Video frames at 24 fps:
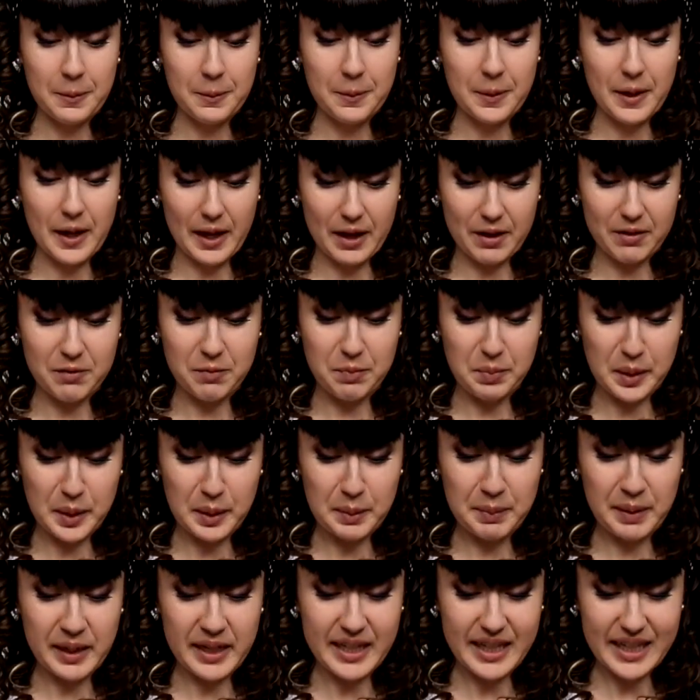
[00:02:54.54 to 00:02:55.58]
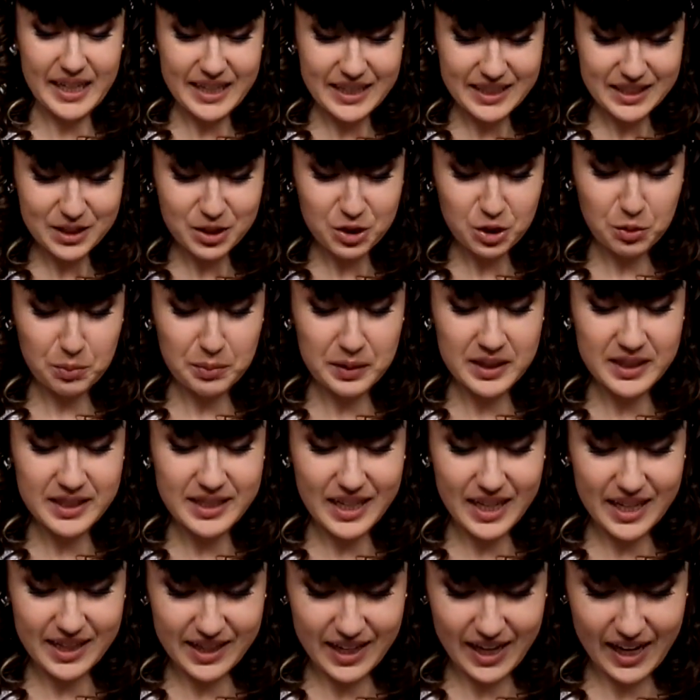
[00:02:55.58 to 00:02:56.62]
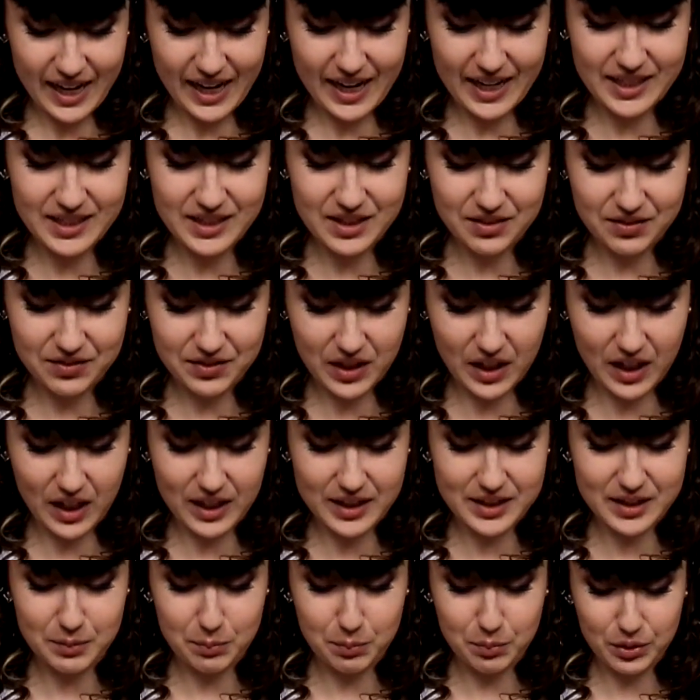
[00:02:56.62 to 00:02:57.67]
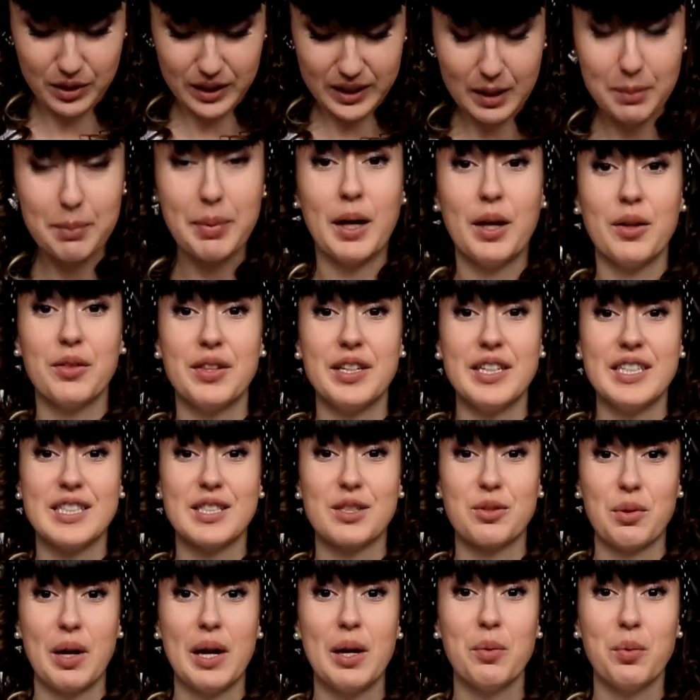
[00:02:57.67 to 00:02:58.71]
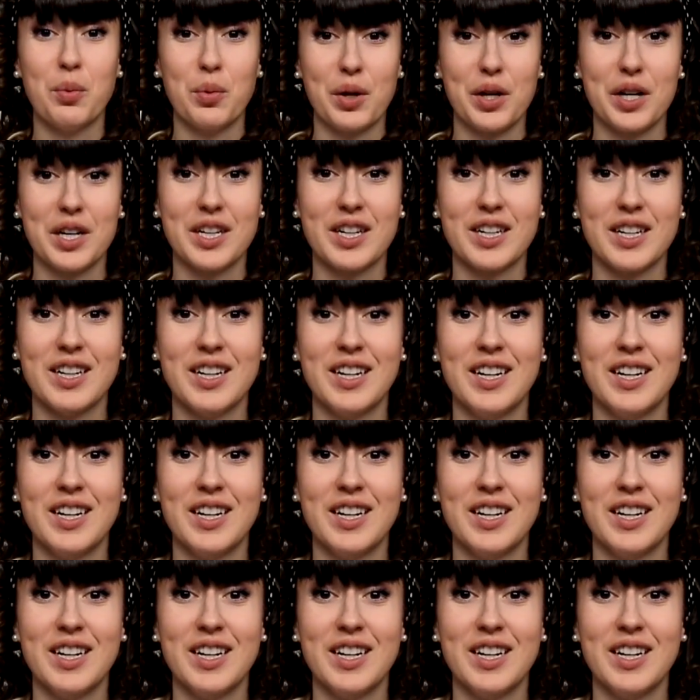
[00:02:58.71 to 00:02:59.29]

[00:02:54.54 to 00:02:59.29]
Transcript: have been made instruments in the hands of God to bring about this great work.